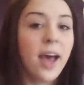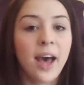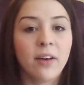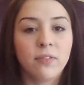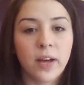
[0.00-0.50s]

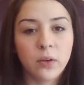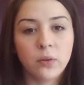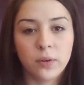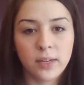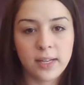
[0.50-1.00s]
have a
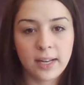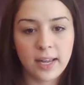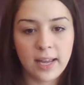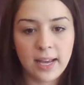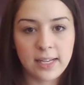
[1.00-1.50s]
good,
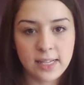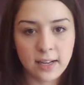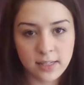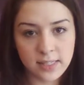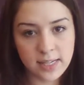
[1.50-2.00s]
easy
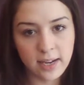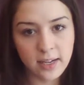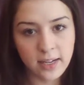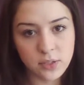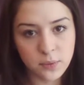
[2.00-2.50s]

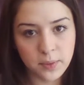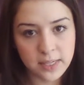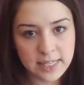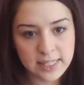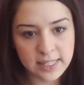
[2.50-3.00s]
understanding into what
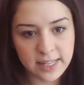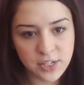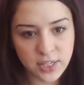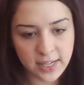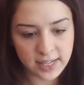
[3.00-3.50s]
a
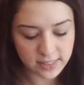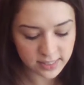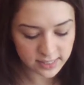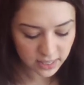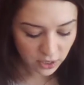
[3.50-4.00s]
tessellation is.
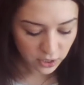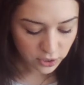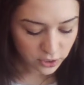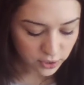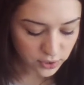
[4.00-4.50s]

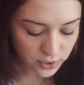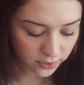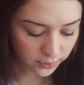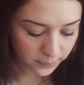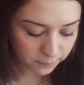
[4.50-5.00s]
So
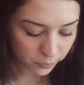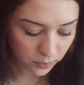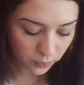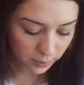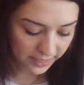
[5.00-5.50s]

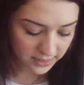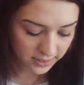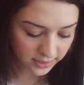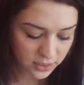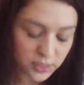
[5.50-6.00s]
we're
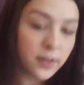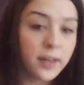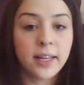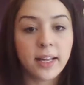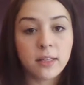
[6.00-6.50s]
basically just going
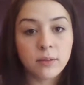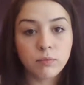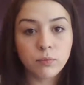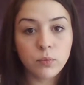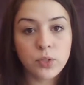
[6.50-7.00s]
to let
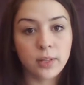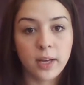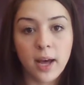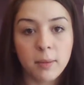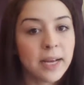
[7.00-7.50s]
them do the
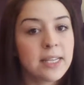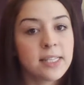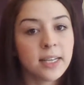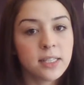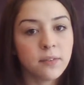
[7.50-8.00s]
cut and
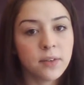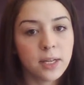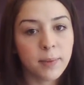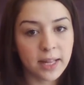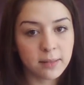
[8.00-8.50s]
paste
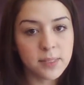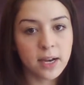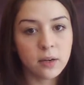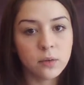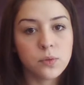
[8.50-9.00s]
activity by
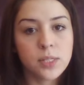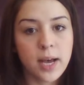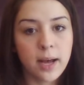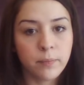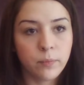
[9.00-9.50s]
themselves.
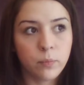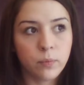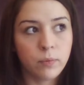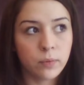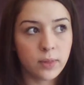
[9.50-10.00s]

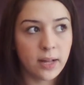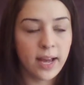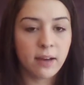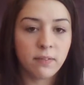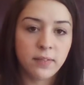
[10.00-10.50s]
They'll
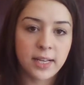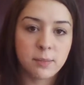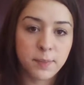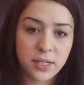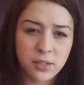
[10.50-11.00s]
have
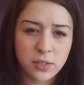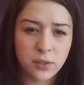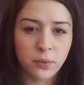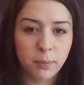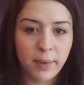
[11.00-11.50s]
these pictures to
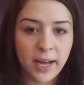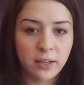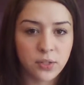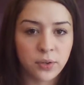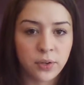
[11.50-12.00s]
look
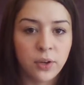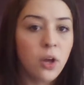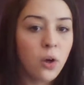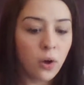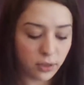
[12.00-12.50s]
back to
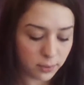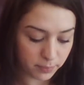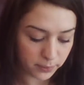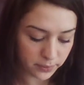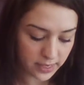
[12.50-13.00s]
on the
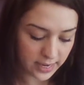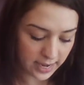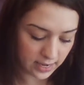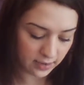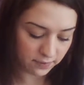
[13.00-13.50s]
board,
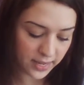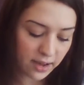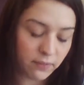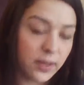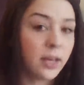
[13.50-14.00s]
and if they
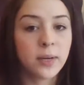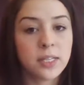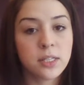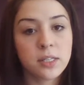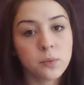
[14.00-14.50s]
have any
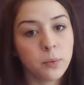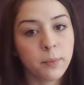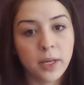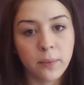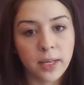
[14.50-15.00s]
questions, we'll
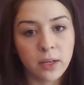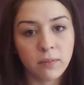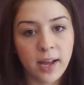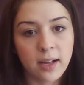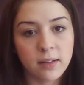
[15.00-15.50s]
be going
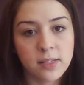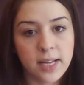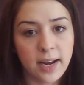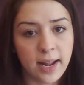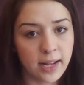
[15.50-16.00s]
around
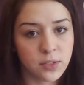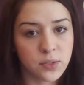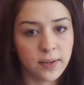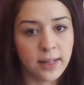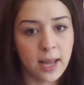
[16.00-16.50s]
and
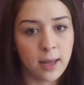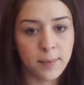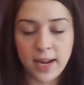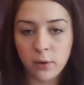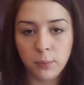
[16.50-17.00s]
answering them
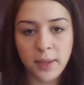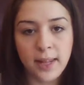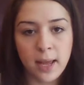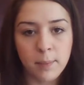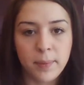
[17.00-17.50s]
and helping
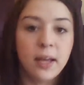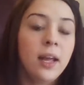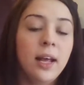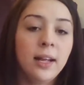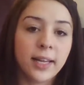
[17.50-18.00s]
them,
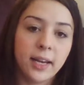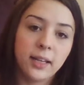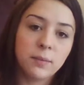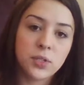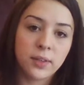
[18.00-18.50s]

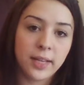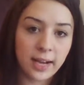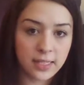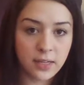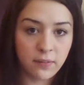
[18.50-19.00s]
letting them do the
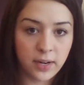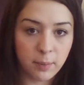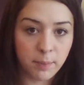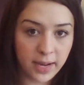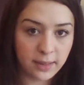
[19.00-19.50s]

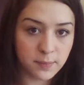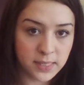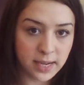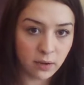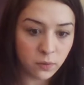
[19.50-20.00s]
activity by
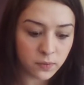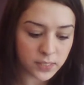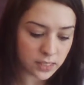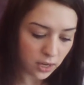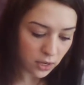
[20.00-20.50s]

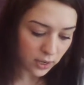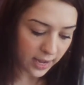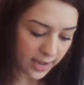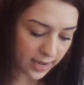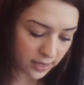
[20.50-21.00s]
themselves.
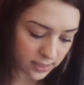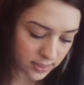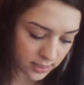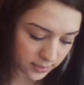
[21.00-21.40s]
And